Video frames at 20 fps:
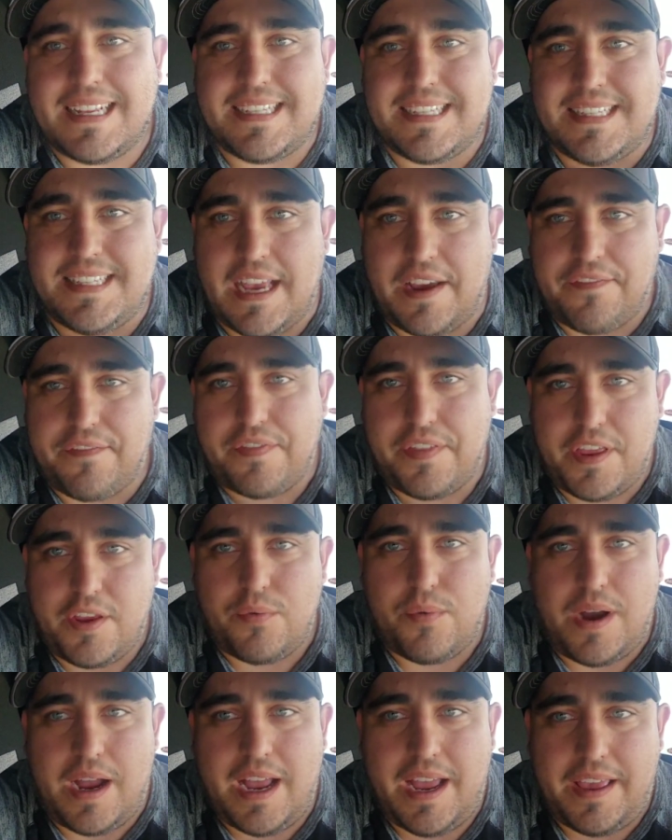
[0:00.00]
That's definitely
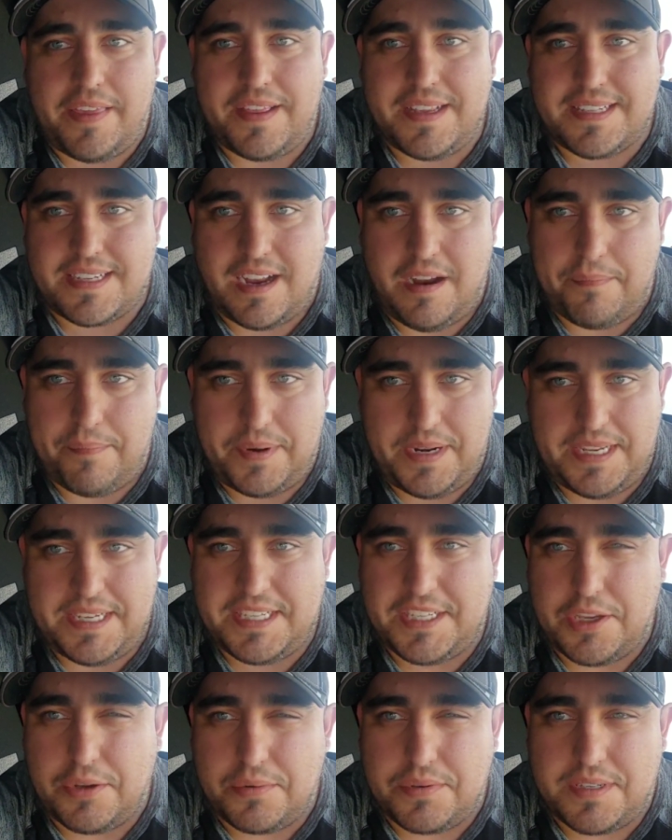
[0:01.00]
why this company is
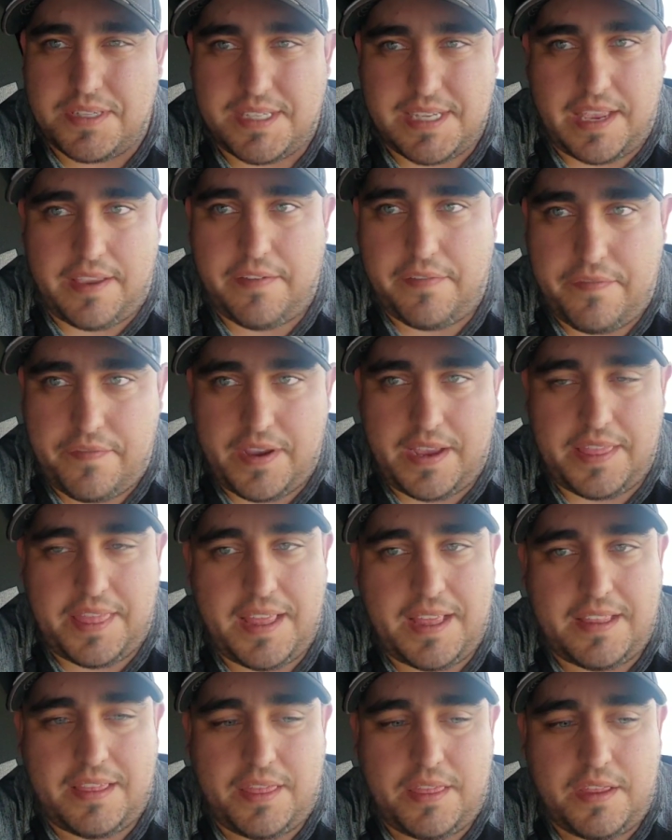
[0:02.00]
so safe. I
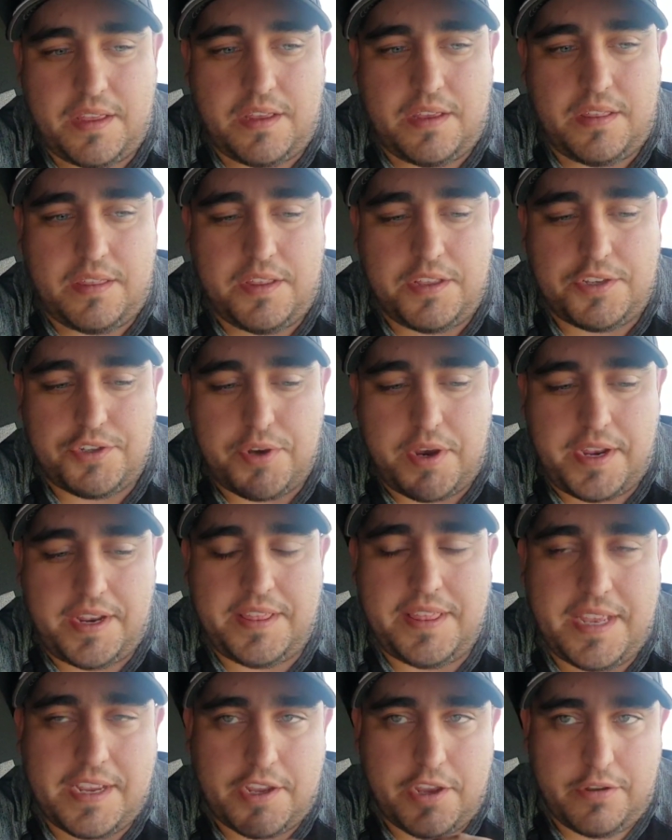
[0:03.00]
think the
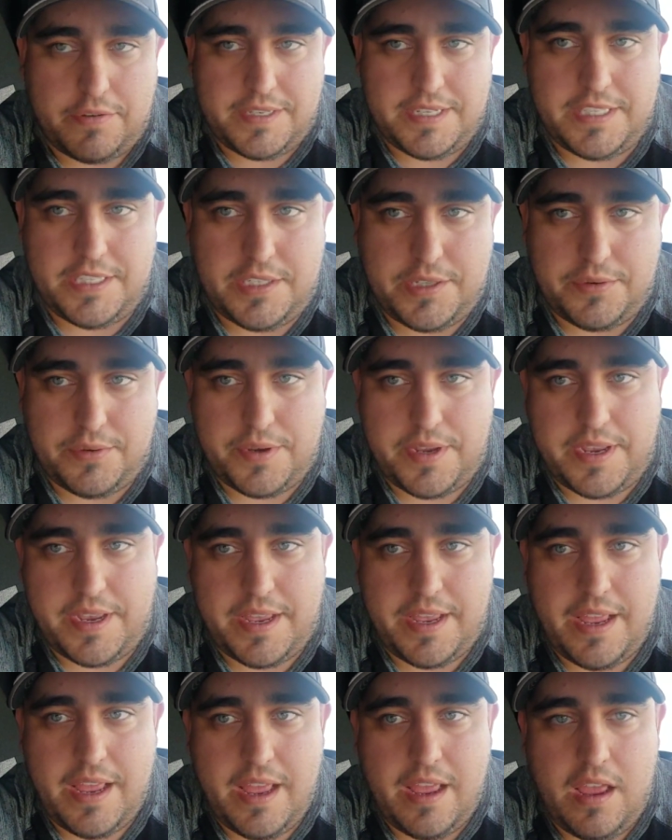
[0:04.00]
training that goes into
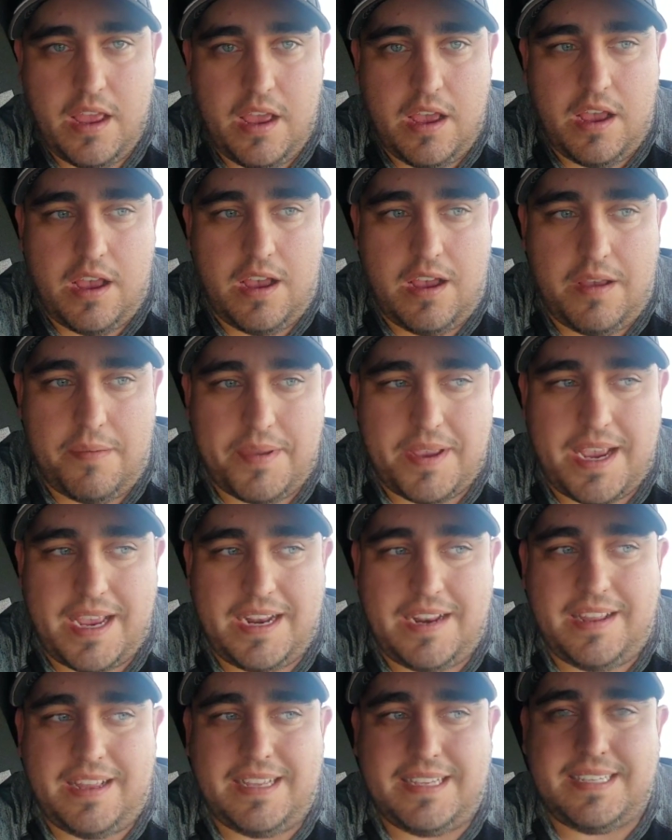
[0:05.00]
it, it
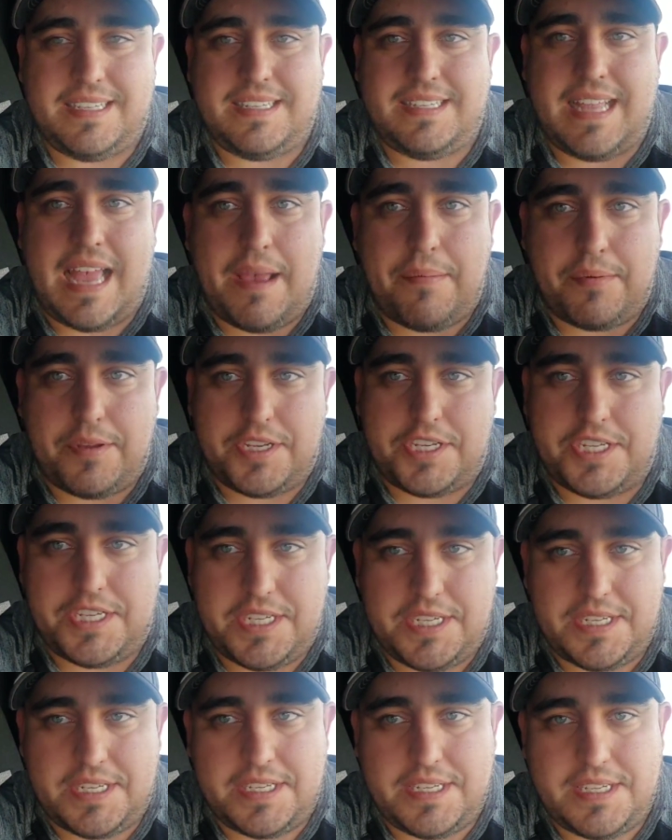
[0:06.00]
kind of
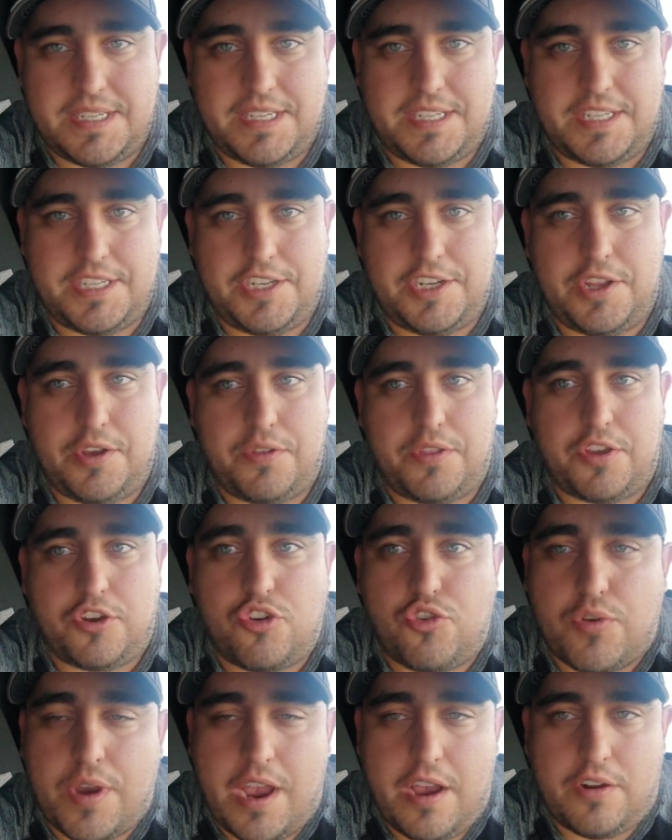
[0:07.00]
establishes, you know, the
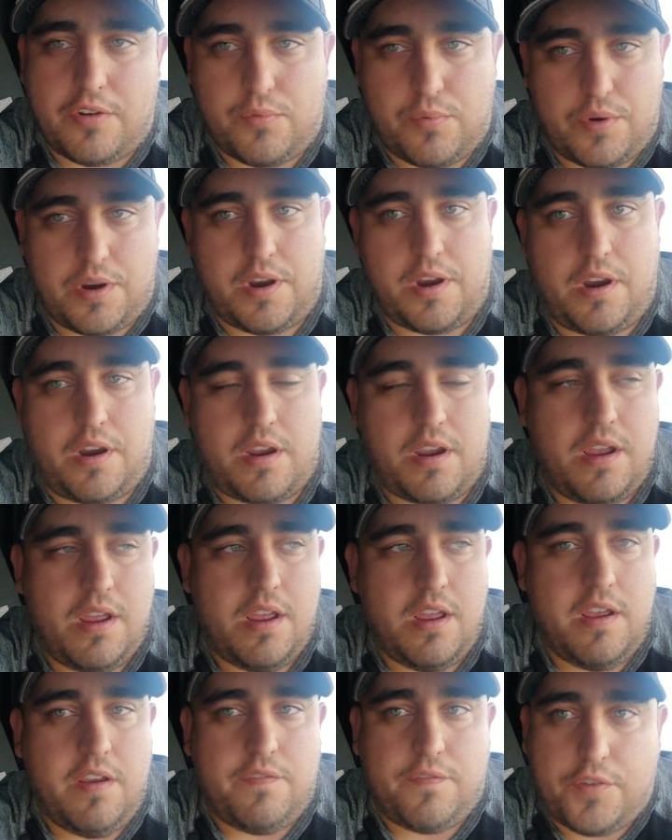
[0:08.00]
groundwork
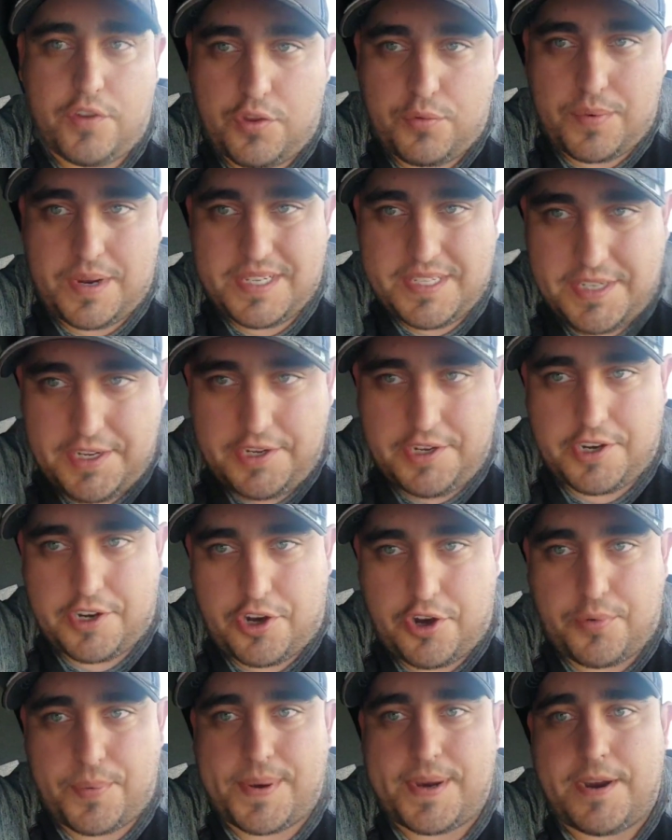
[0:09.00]
for the rest of your
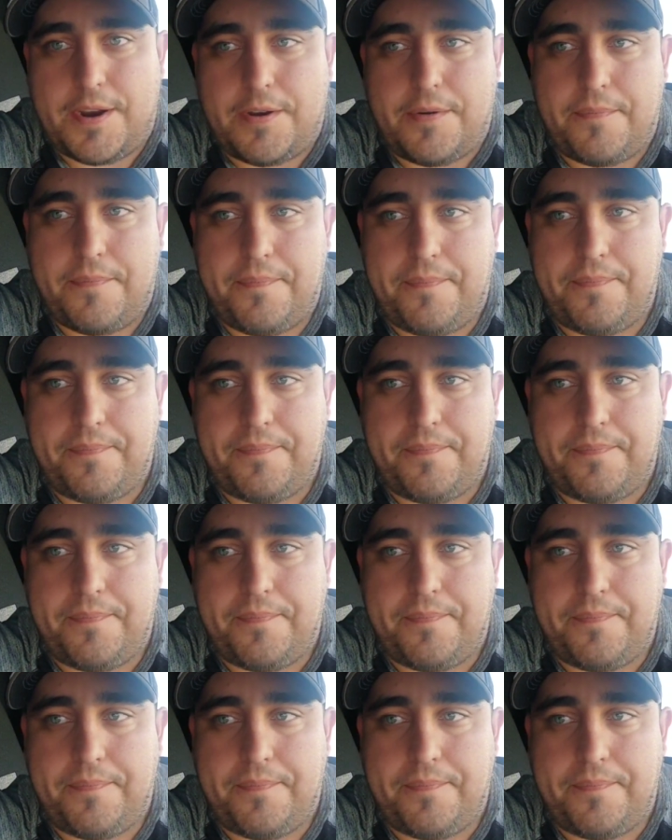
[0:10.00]
career.